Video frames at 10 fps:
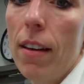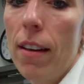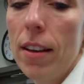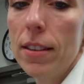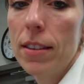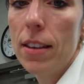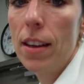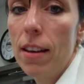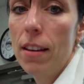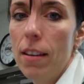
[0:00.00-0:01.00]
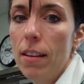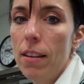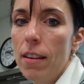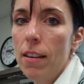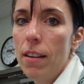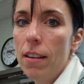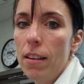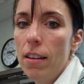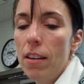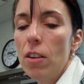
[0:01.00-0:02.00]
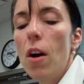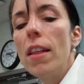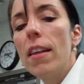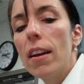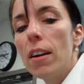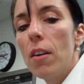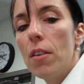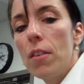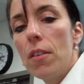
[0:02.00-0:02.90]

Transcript: Let's see. Go ahead and let it go.